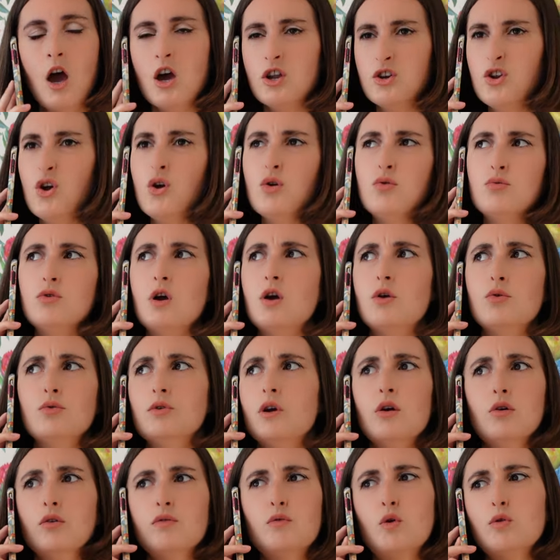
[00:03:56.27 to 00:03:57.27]
No, no,
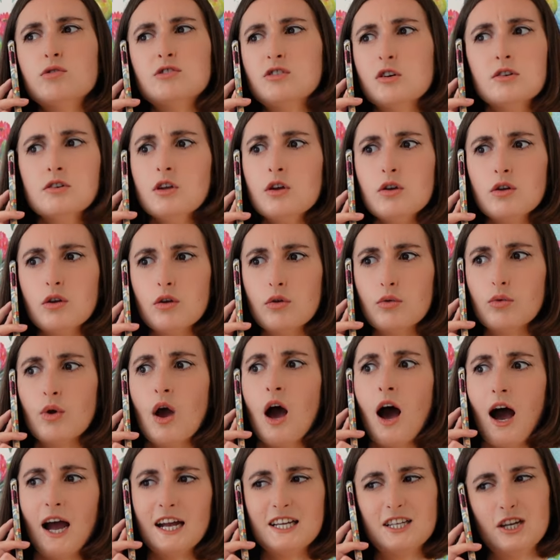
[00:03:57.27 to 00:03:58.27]
no, of course not. No, no,
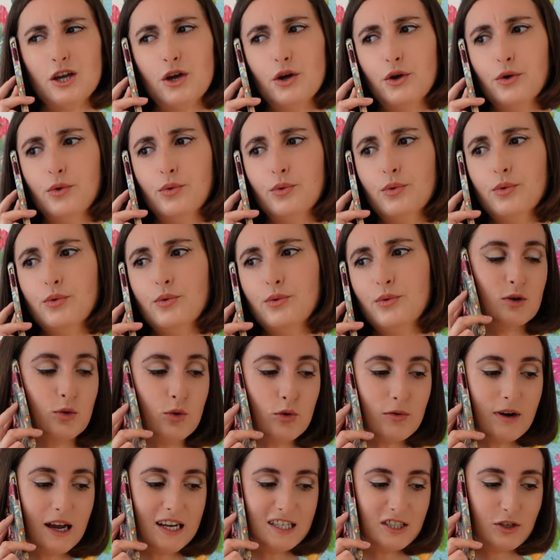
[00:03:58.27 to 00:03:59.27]
I know. All
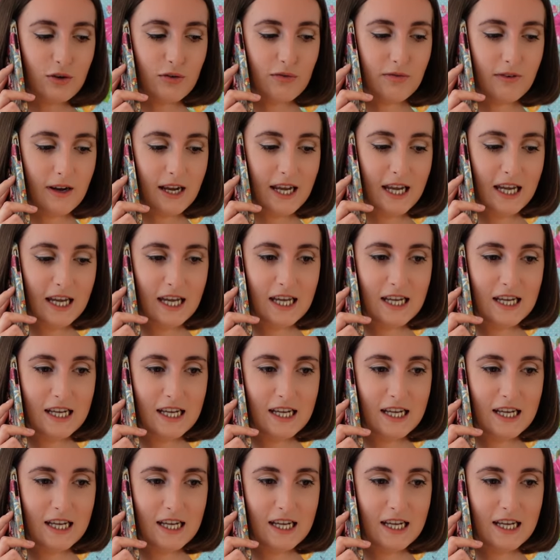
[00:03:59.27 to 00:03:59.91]
right, Joffrey.